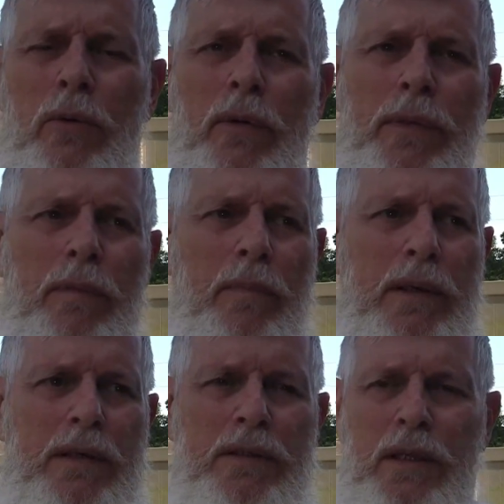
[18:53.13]
with it,
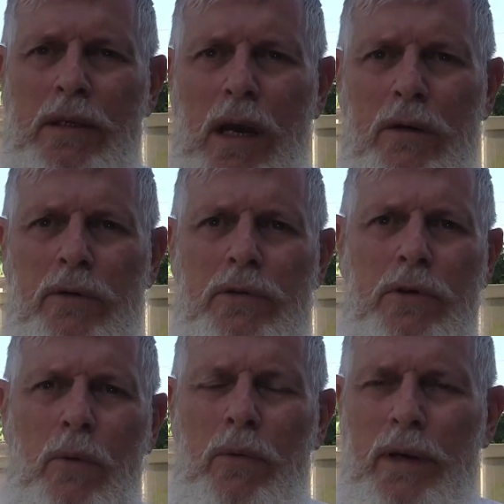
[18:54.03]
because the doctors
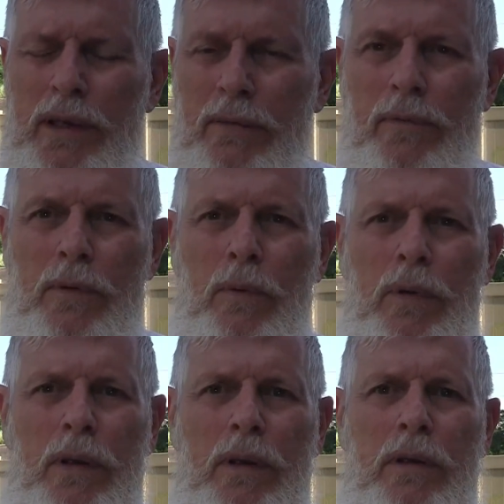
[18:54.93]
don't want to give you
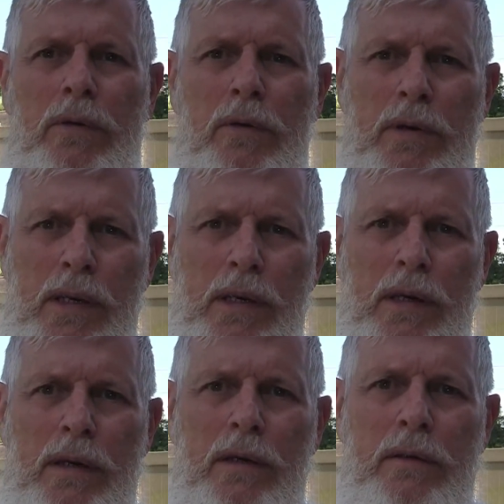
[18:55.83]
what you
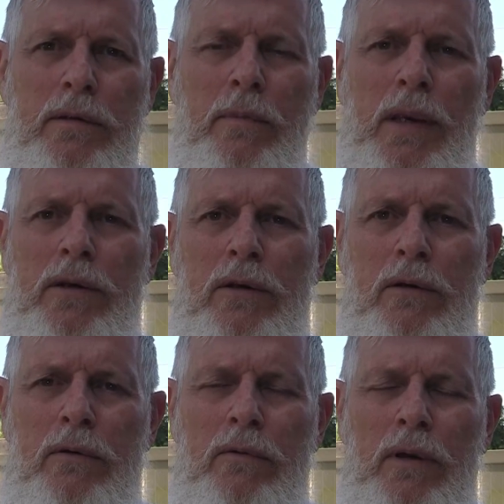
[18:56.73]
need to make
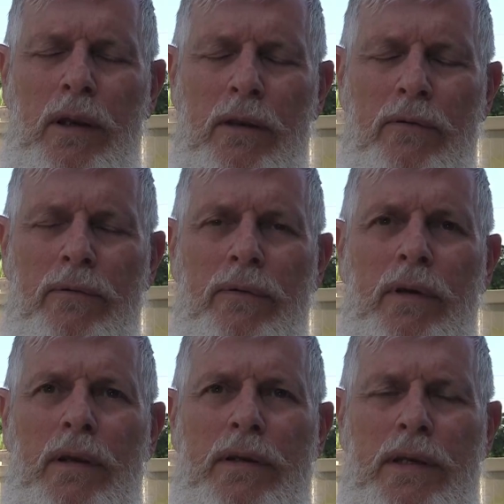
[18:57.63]
you live
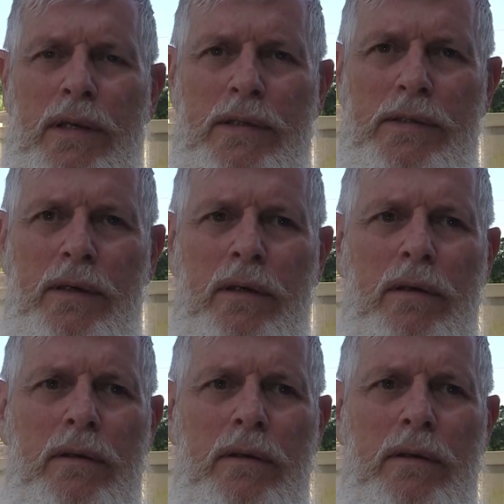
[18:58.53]
a decent,